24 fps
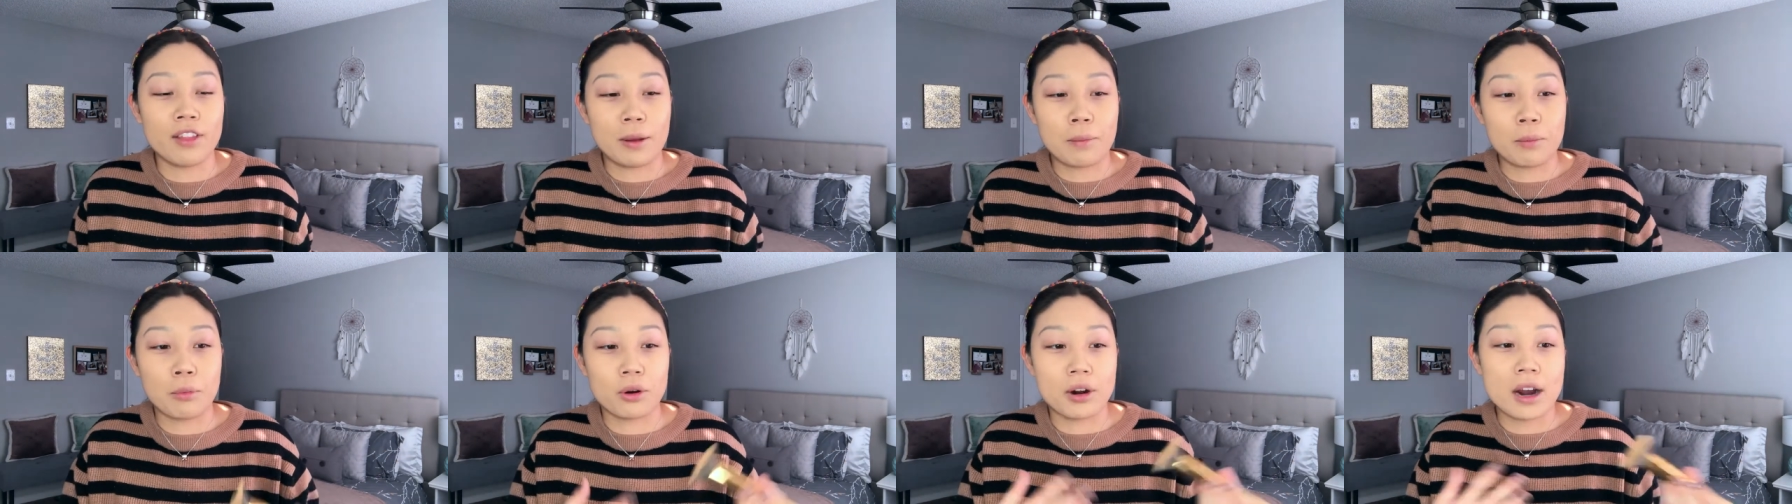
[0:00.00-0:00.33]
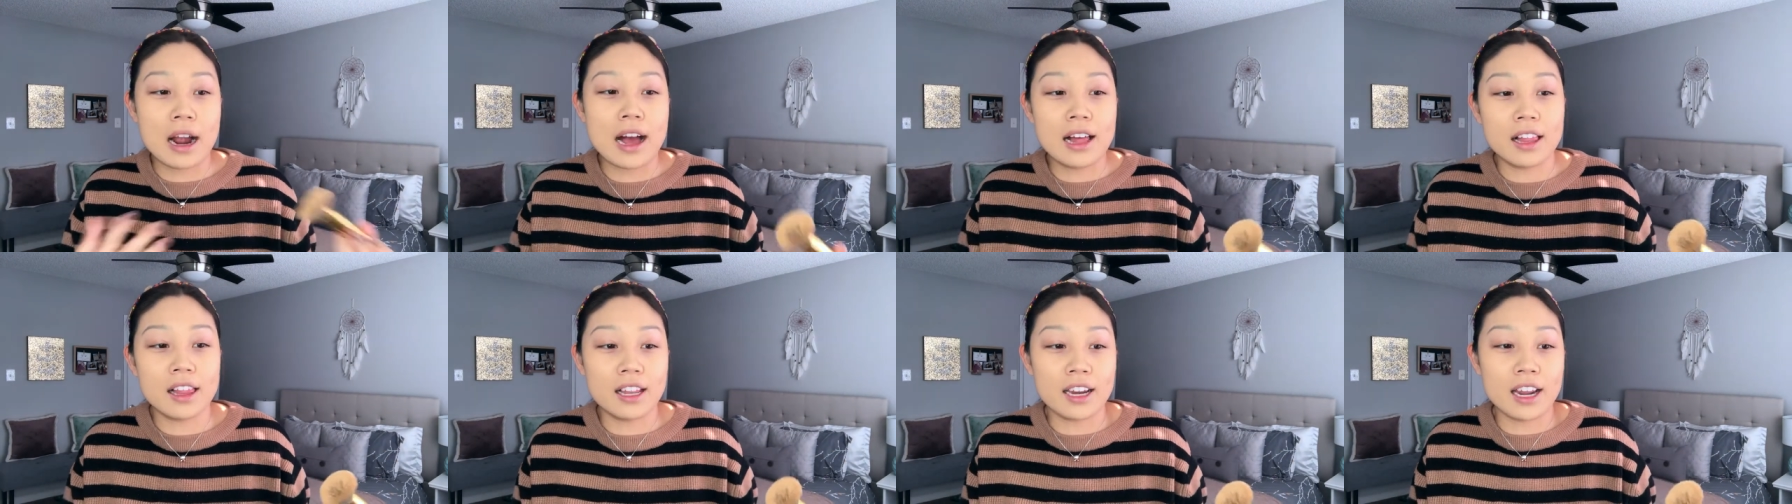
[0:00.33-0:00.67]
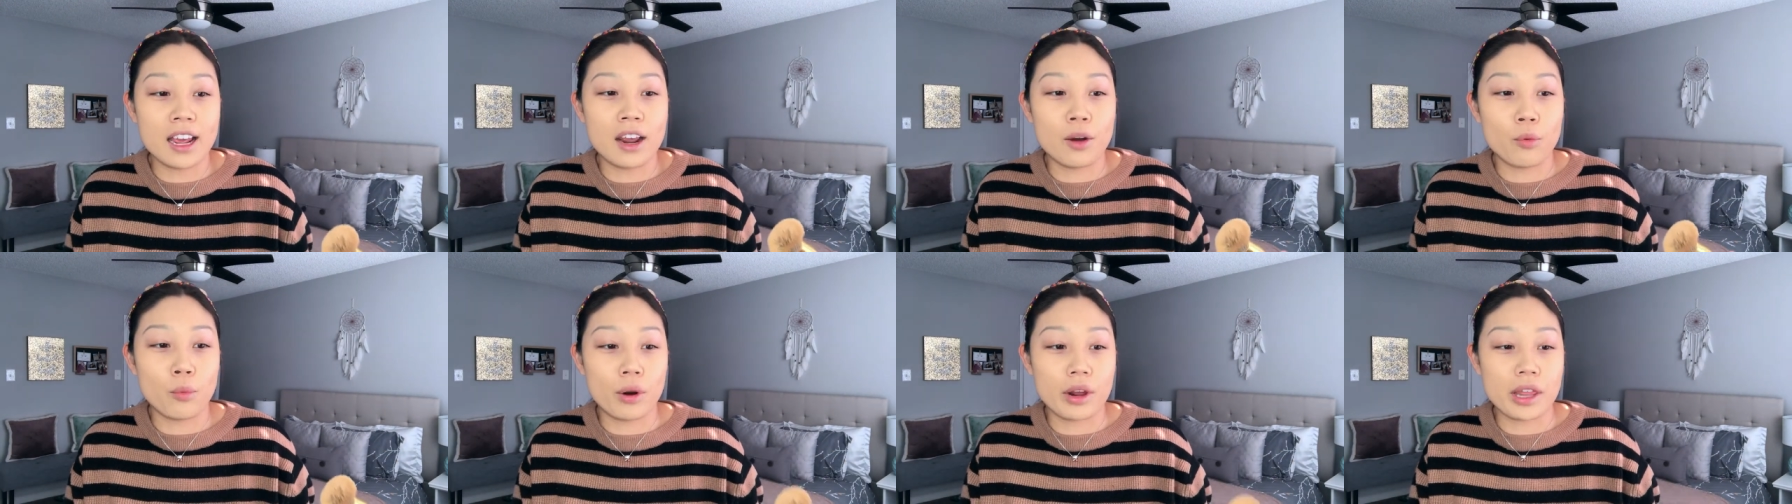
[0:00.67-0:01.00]
like
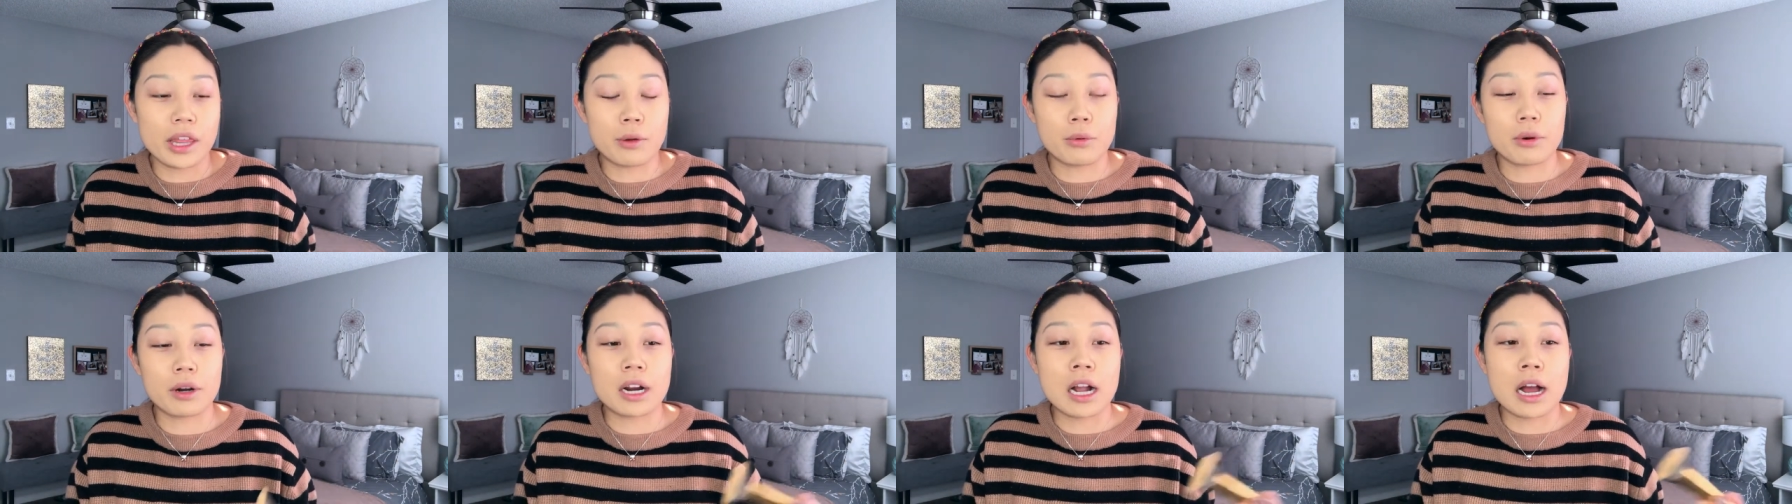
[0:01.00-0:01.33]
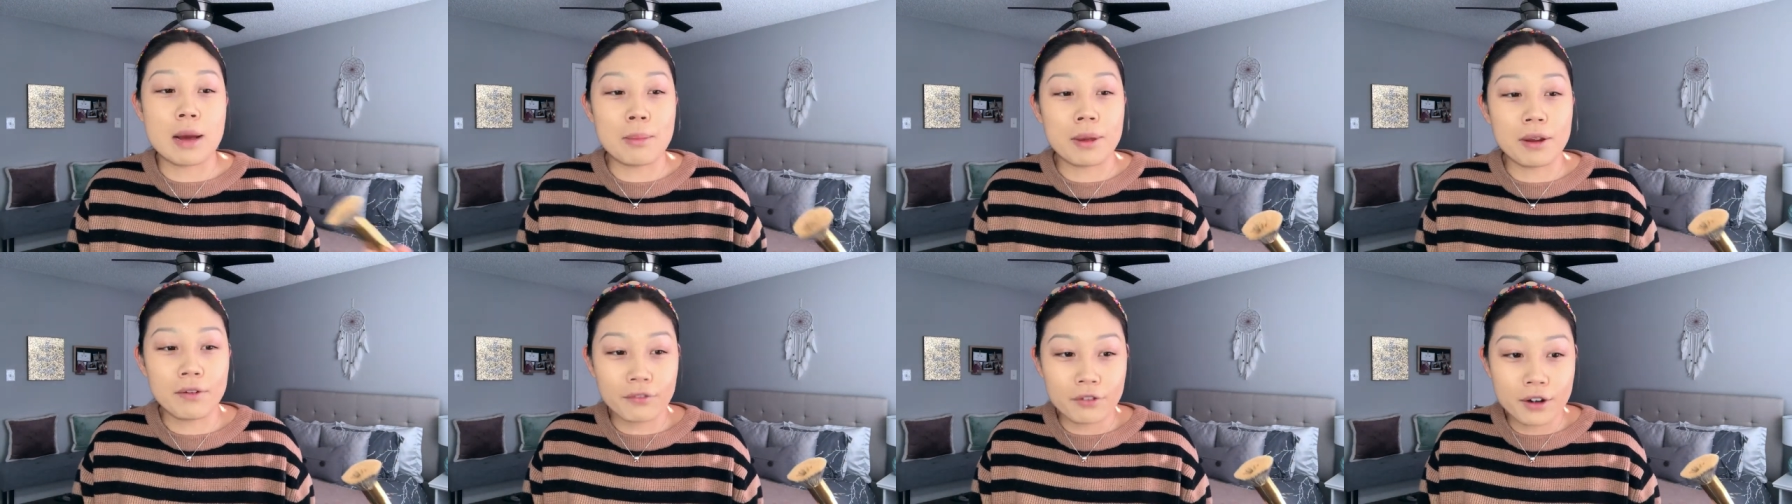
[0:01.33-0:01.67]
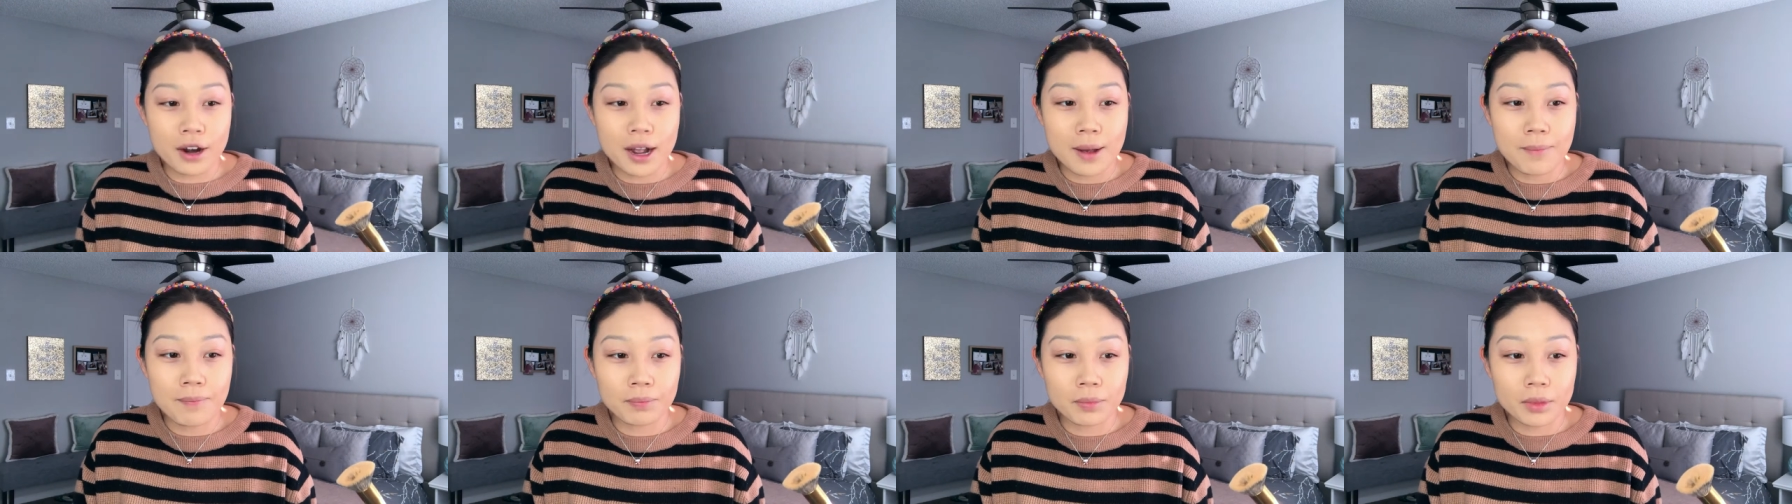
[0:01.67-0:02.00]
morality and where they were coming
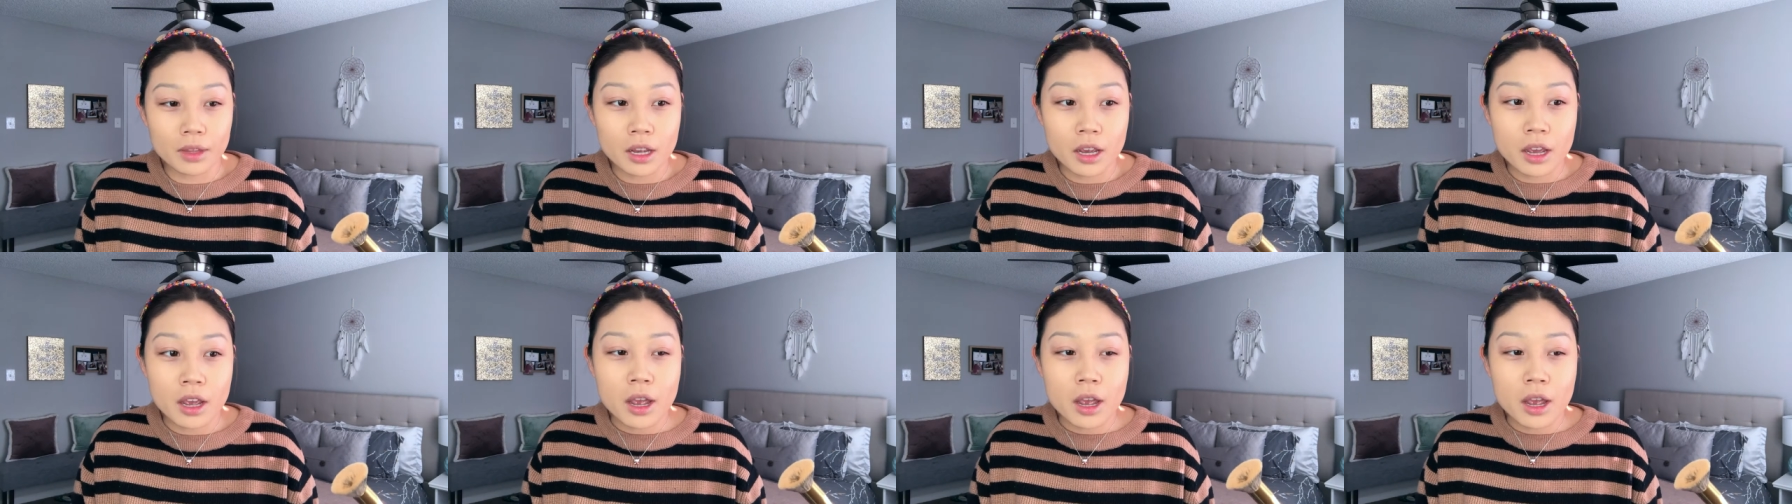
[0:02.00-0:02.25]
from,